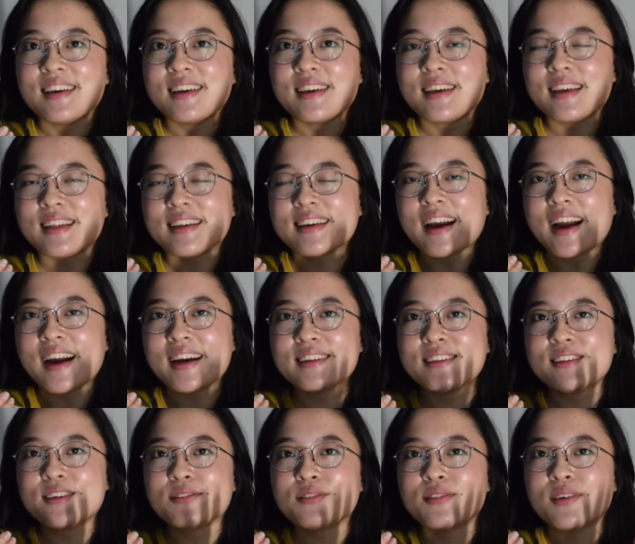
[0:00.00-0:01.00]
it
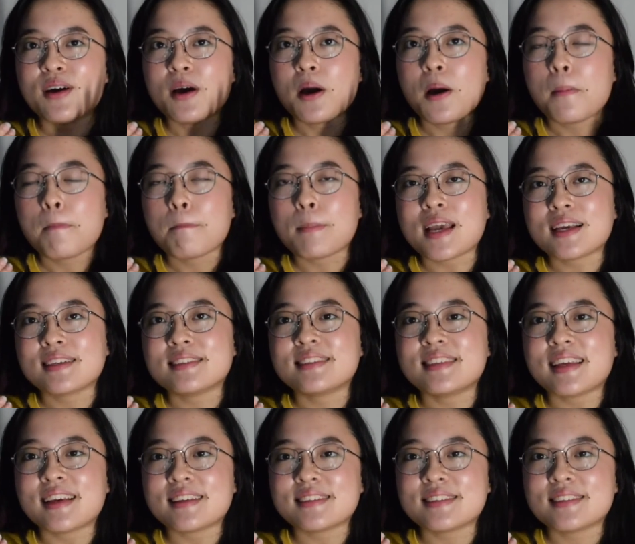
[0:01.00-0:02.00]
kind of makes
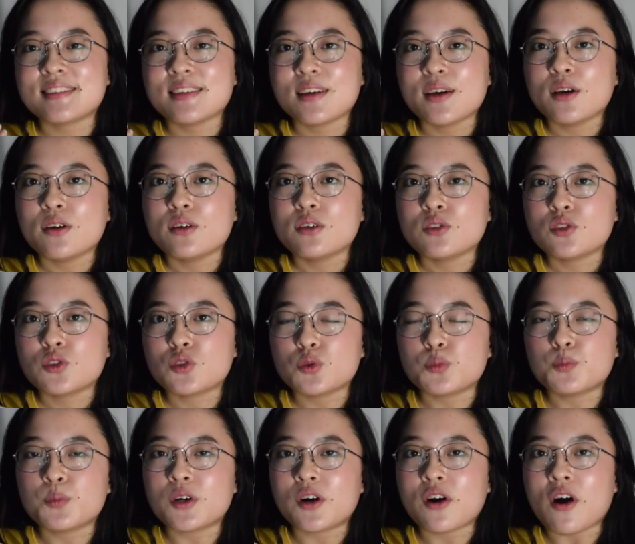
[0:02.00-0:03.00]
things
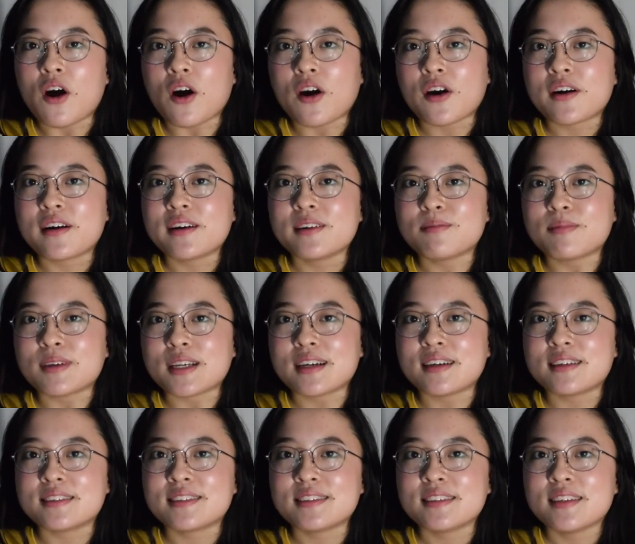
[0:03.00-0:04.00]
super hard
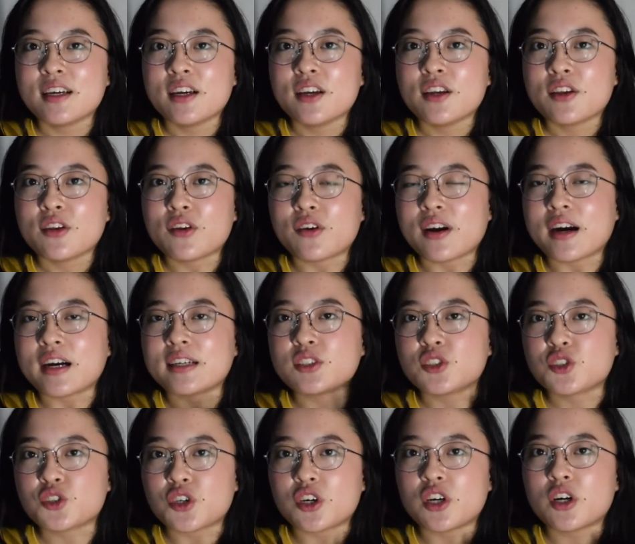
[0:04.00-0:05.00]
because you're
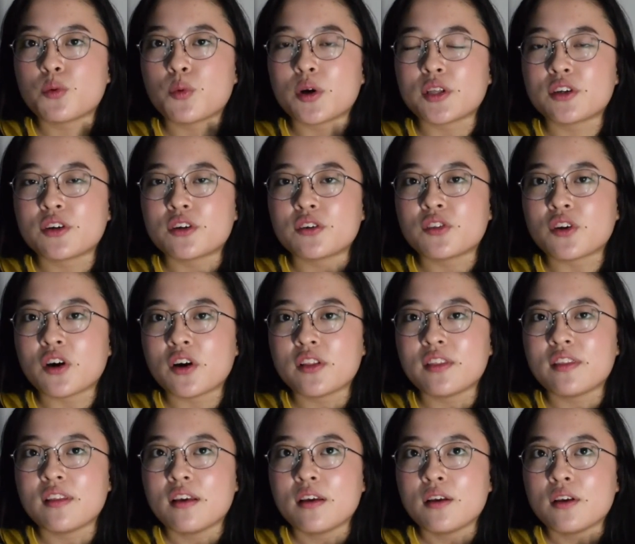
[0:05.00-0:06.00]
unsure whether or not
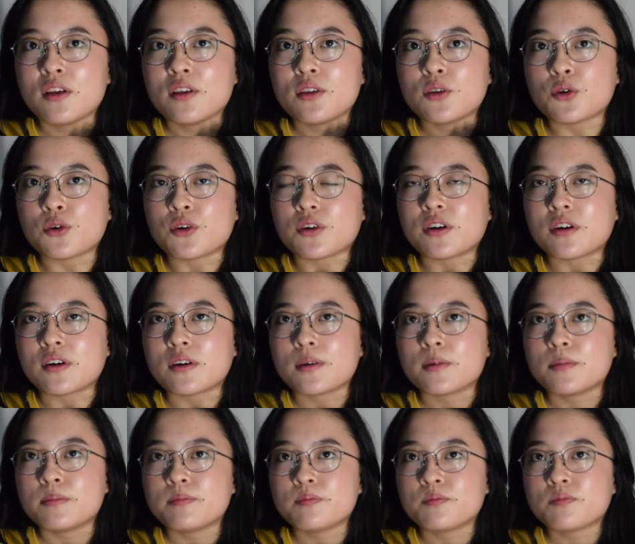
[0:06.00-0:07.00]
you're
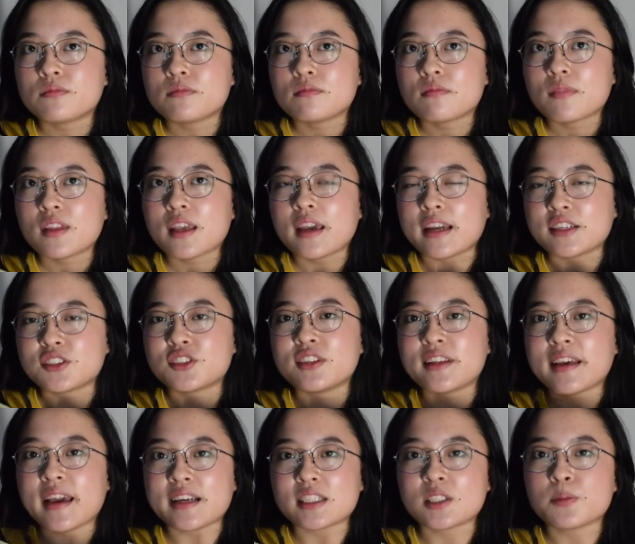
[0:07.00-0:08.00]

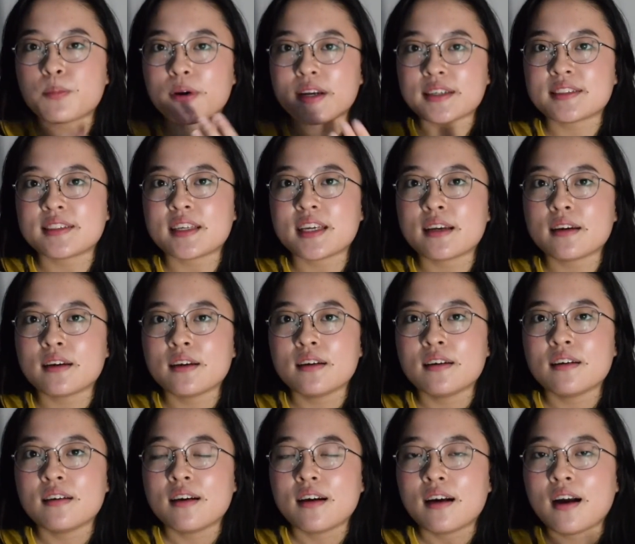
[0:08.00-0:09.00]
actually expressing
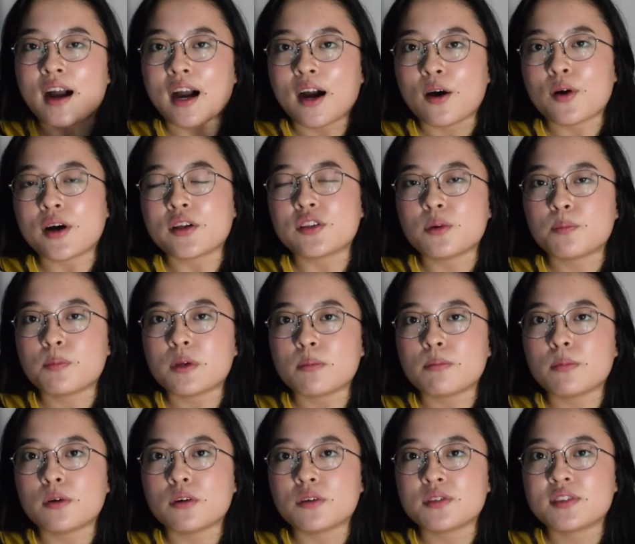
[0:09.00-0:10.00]
how other
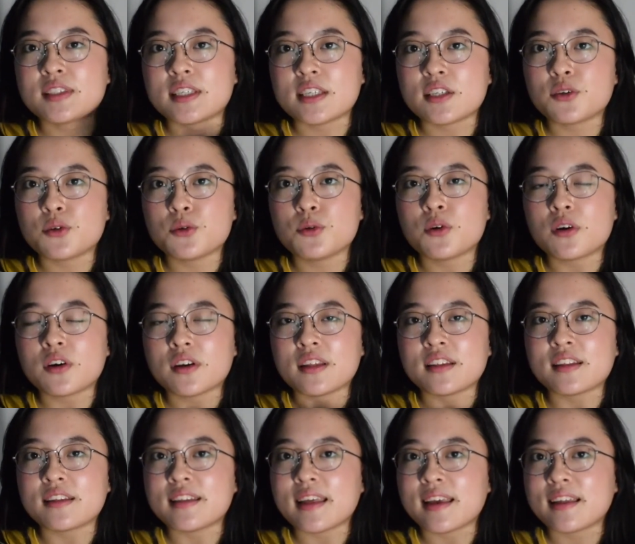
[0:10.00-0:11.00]
people see you in
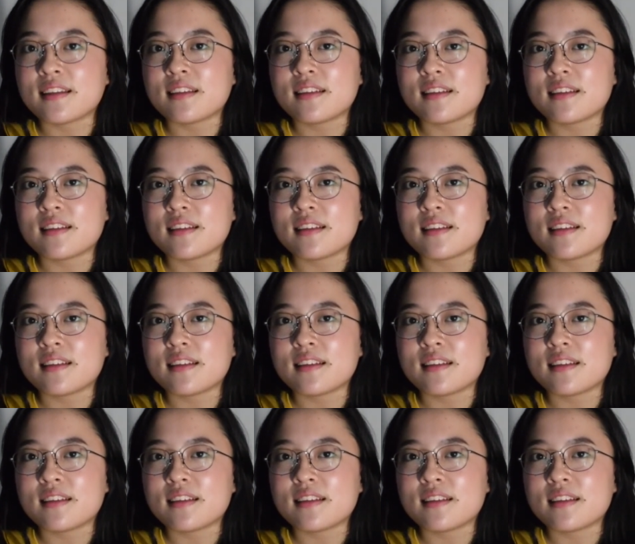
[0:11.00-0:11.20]
the day,